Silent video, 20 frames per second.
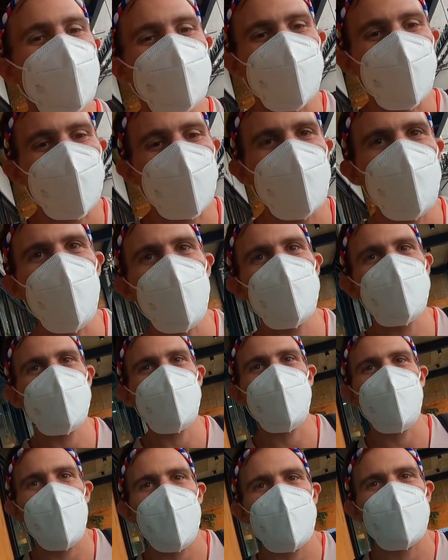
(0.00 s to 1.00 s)
I took the boys
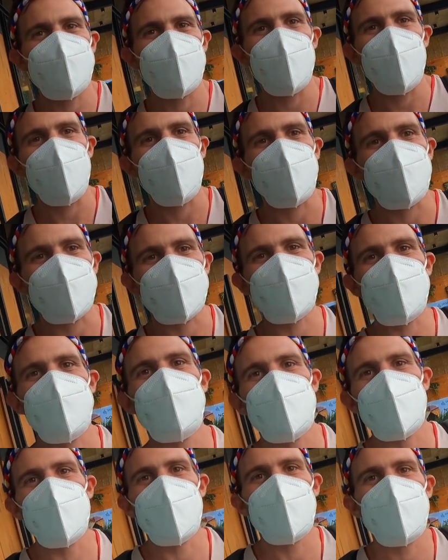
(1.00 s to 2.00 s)
to Fat Chef. It's
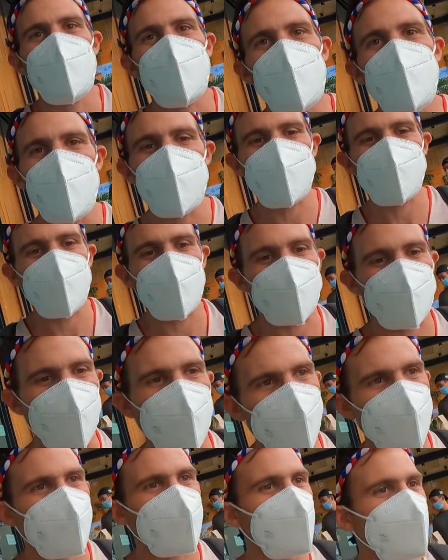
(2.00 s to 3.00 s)
super good. One of the best
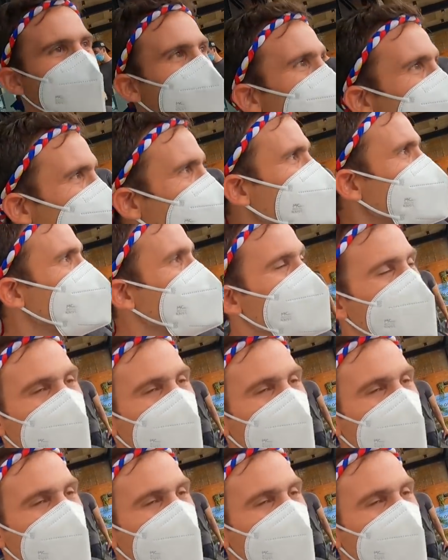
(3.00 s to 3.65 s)
restaurants in the city.